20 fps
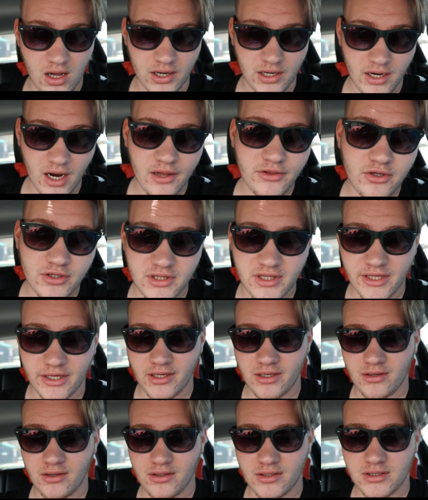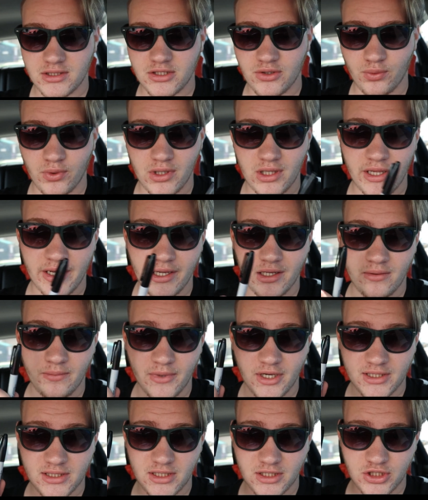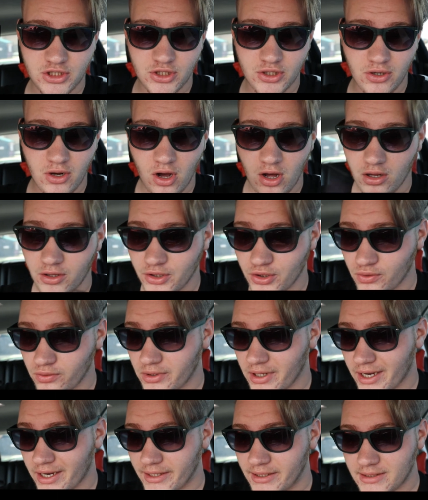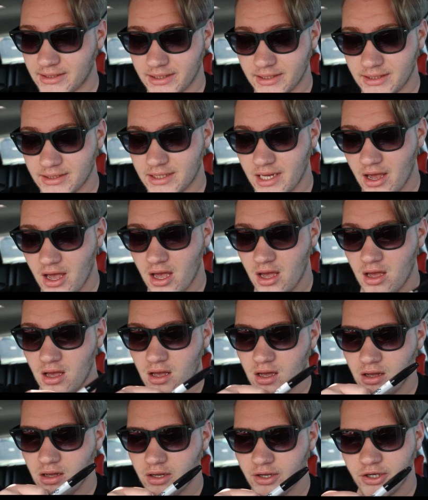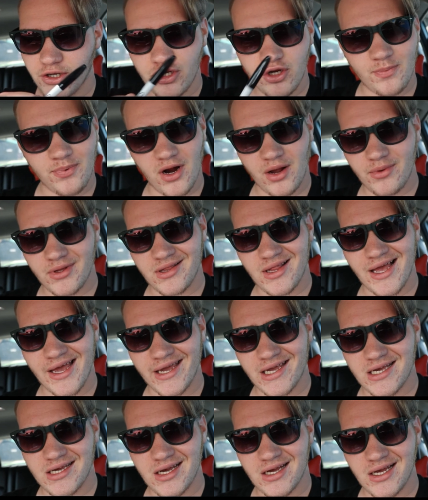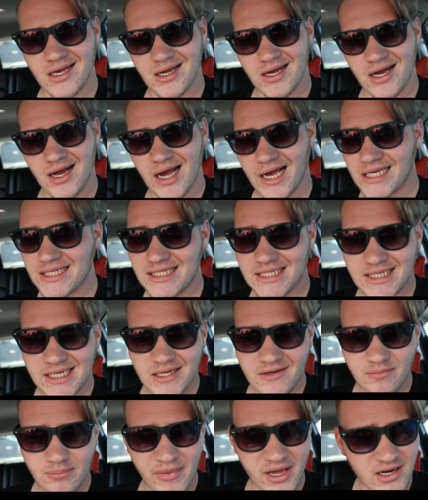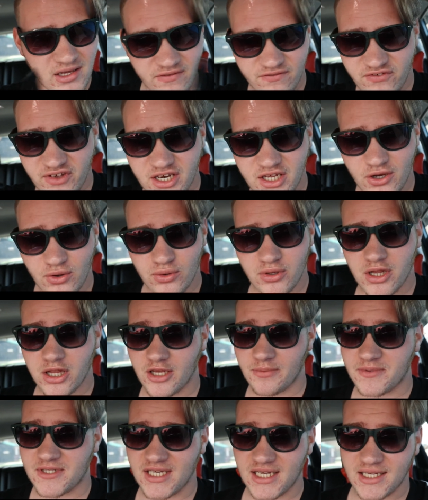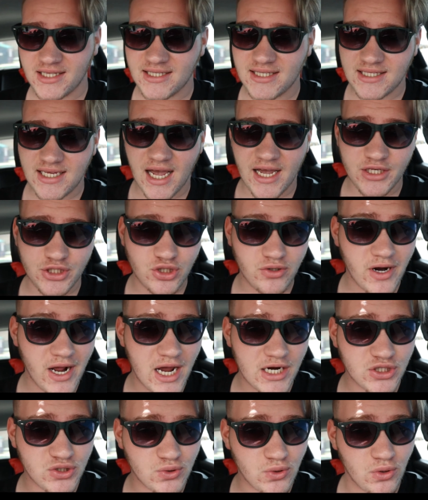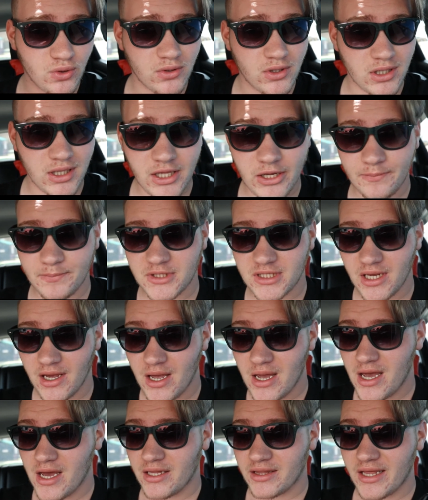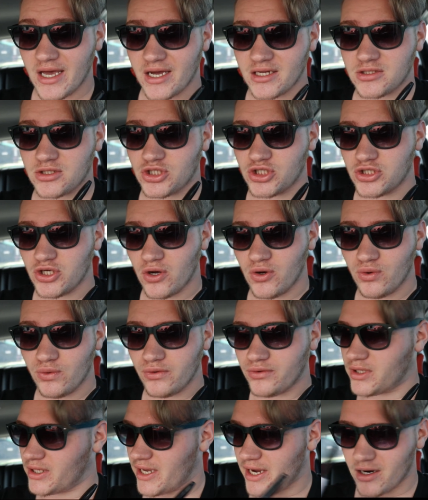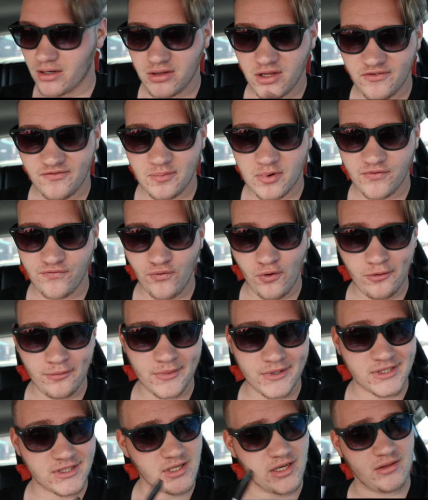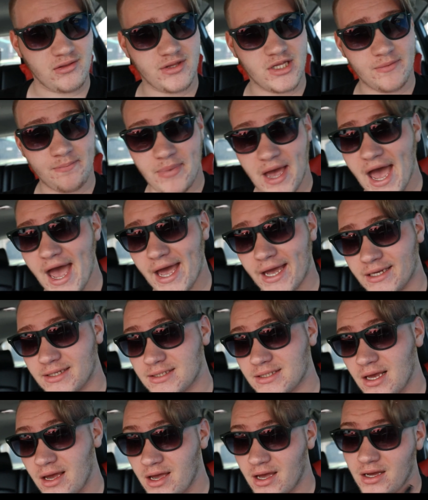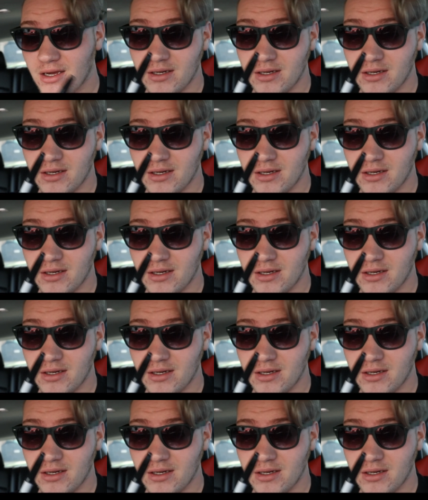another thing to relay the message to all of you guys is, you're probably like, I've seen many video clips inside your actual clips that show the airlift performance and the bags.